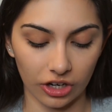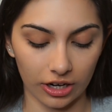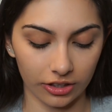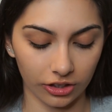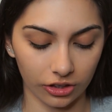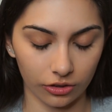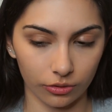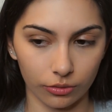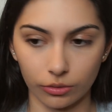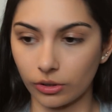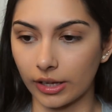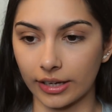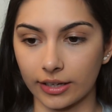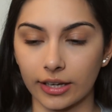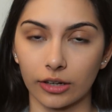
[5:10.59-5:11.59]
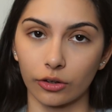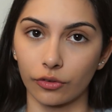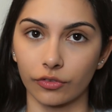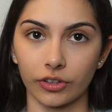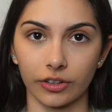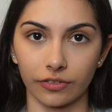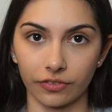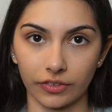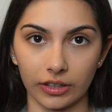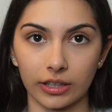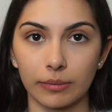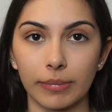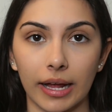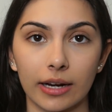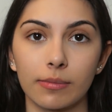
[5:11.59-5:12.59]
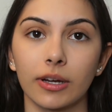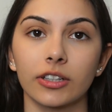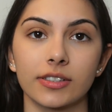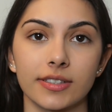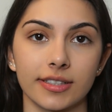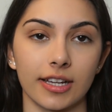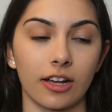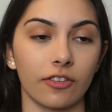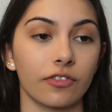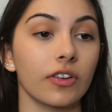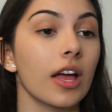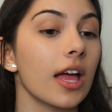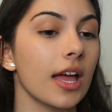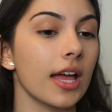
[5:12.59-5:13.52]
How do you like get over feeling bad about yourself?